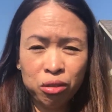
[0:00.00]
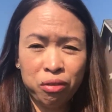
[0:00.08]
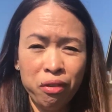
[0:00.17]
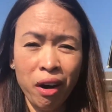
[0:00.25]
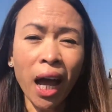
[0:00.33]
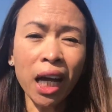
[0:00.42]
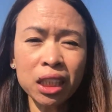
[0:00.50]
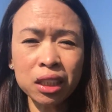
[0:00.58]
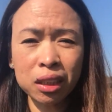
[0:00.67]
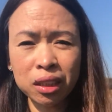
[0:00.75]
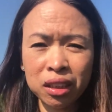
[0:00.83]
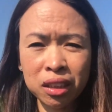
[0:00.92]

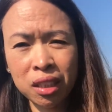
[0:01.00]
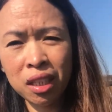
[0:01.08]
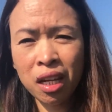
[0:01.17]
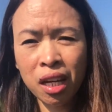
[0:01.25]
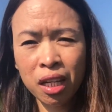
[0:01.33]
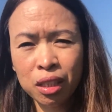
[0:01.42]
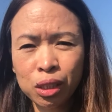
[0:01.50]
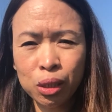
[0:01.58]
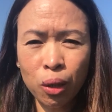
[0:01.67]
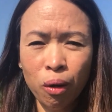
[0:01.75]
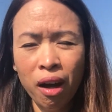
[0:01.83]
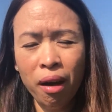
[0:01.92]
fresh.
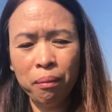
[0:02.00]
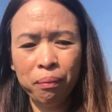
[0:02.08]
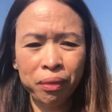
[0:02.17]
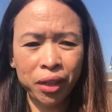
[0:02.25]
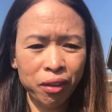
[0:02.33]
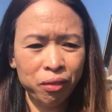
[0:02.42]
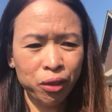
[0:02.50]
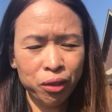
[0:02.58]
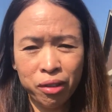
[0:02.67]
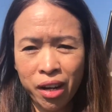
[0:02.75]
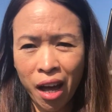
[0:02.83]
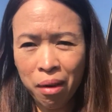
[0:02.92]
So if you
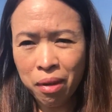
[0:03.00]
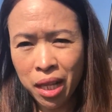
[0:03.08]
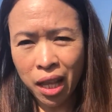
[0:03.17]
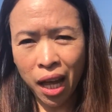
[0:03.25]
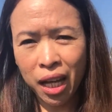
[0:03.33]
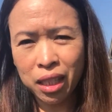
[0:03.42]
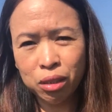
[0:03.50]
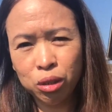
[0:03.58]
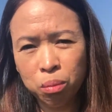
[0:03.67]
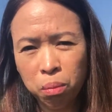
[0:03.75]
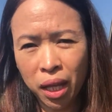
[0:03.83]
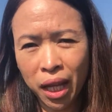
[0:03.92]
don't have a land to
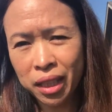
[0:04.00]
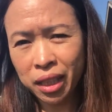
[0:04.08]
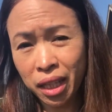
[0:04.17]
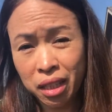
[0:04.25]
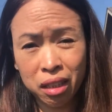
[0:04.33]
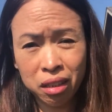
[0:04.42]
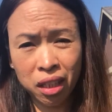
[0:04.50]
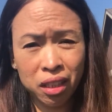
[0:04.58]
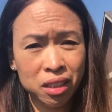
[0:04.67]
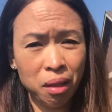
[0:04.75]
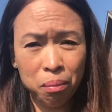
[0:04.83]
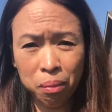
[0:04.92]
plant anything,
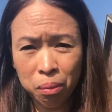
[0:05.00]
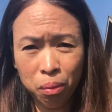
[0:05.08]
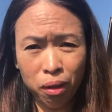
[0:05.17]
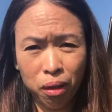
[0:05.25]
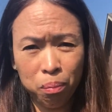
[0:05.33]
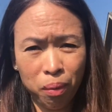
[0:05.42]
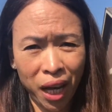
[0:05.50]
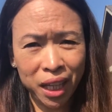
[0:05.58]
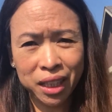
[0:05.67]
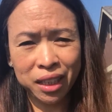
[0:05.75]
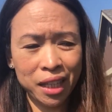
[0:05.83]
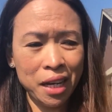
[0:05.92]
some people plant
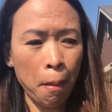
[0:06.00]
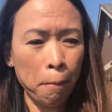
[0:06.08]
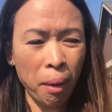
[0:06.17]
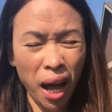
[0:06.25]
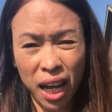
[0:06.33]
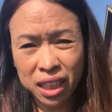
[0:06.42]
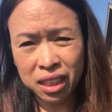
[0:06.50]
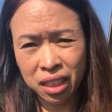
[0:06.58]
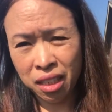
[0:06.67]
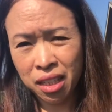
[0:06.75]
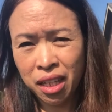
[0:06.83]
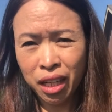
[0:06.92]
it in a pot.
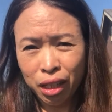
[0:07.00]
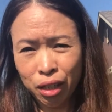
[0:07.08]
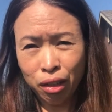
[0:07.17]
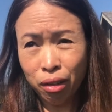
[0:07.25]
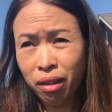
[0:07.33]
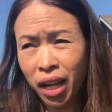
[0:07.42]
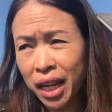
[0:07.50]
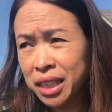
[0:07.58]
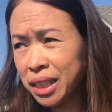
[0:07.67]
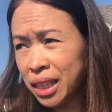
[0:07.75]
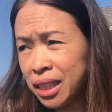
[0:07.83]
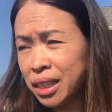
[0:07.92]
You know, I
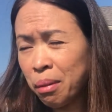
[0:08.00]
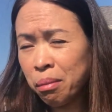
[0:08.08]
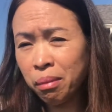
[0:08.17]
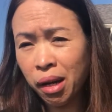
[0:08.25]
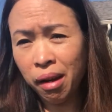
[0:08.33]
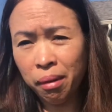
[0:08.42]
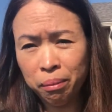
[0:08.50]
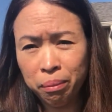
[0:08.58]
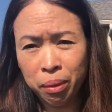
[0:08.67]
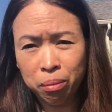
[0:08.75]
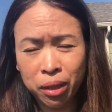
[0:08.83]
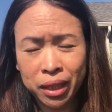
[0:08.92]
see some
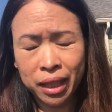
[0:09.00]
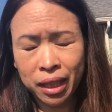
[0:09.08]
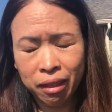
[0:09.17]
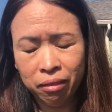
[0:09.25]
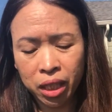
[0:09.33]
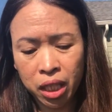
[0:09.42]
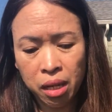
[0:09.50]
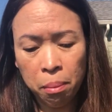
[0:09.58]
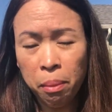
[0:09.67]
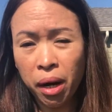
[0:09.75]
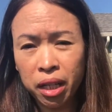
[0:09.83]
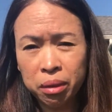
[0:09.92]
people that living in
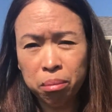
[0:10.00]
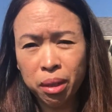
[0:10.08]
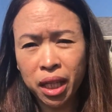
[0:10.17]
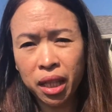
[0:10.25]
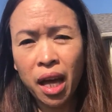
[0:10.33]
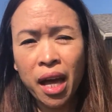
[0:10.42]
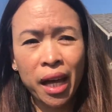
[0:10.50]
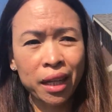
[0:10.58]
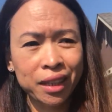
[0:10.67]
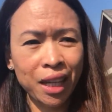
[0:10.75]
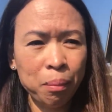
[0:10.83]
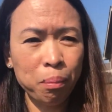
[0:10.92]
apartment,
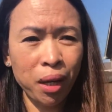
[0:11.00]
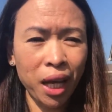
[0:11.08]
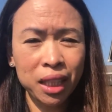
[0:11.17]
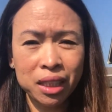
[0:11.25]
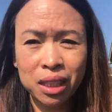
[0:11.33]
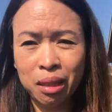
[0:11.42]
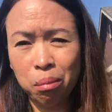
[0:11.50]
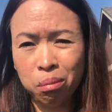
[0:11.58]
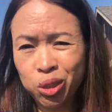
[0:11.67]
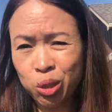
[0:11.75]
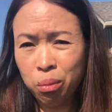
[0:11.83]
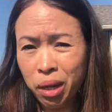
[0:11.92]
they plant some
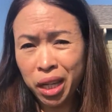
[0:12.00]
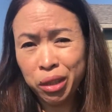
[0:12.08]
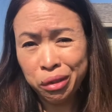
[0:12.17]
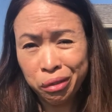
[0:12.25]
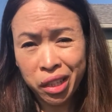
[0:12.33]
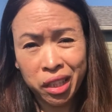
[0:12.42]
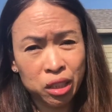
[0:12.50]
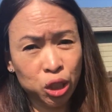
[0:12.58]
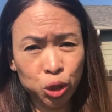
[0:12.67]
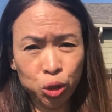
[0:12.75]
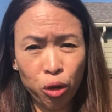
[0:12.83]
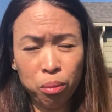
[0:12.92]
tomato and
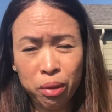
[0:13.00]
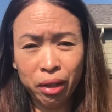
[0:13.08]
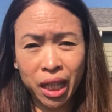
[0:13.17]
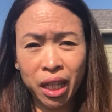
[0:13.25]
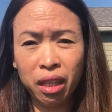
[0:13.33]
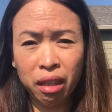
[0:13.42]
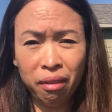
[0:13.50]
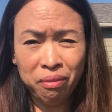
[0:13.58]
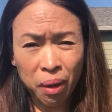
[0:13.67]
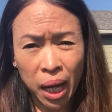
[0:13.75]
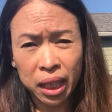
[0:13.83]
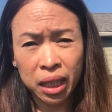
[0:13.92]
strawberry in the
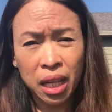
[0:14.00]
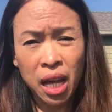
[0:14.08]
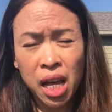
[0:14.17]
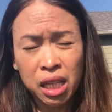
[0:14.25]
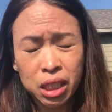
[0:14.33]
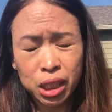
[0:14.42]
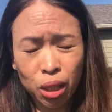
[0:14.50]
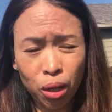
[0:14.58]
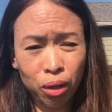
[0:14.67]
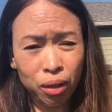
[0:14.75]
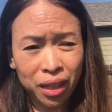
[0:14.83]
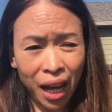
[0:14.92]
pot.
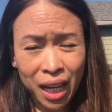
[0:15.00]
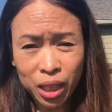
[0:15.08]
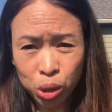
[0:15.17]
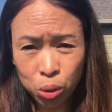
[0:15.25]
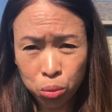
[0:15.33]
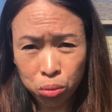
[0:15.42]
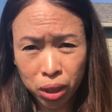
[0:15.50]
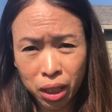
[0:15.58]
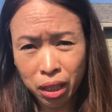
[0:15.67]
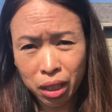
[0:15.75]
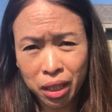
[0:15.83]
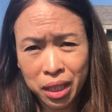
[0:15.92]
So that's really
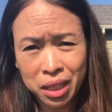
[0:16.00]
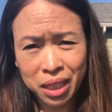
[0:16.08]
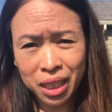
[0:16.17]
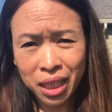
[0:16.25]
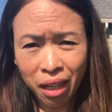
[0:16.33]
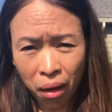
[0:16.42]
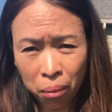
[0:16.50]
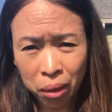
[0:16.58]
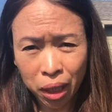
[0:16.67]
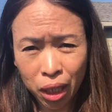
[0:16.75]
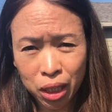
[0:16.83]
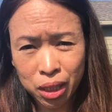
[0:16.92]
good idea
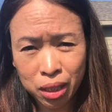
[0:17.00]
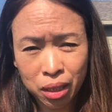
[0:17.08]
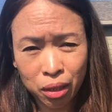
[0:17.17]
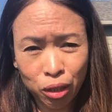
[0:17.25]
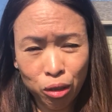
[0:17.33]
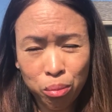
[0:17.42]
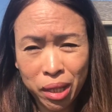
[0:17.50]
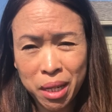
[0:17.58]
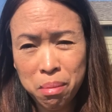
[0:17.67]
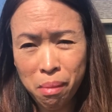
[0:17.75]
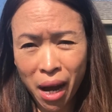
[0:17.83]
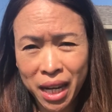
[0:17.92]
because you
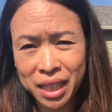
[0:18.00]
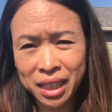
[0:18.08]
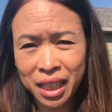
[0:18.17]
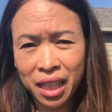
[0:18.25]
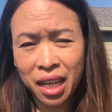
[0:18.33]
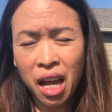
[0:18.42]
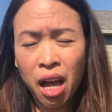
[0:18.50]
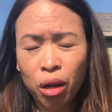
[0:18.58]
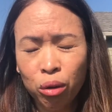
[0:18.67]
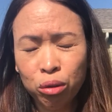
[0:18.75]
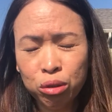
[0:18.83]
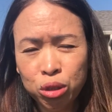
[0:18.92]
minimizing
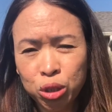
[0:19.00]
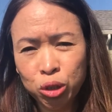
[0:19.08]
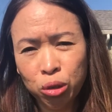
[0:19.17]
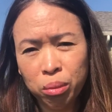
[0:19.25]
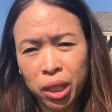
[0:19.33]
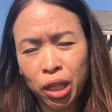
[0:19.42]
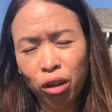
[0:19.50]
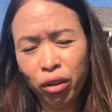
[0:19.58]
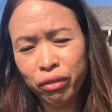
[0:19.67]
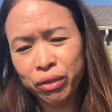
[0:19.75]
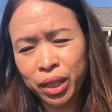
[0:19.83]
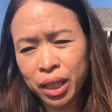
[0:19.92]
consuming
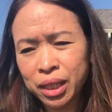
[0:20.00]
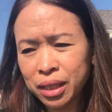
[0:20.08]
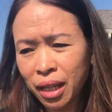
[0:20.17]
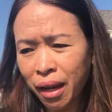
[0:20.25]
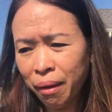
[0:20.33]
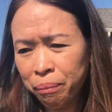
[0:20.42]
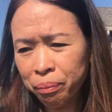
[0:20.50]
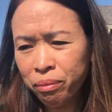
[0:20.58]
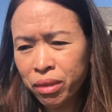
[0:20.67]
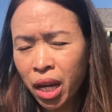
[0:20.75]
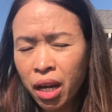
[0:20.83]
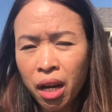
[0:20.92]
of this
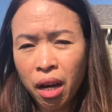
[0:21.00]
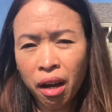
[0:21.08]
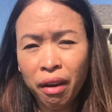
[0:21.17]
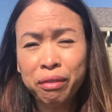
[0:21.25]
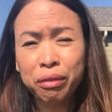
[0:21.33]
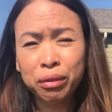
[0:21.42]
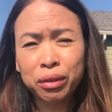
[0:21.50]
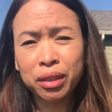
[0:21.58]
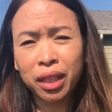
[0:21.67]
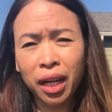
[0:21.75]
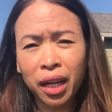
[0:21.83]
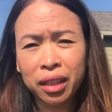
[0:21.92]
food
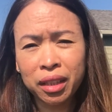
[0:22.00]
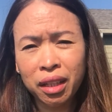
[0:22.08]
that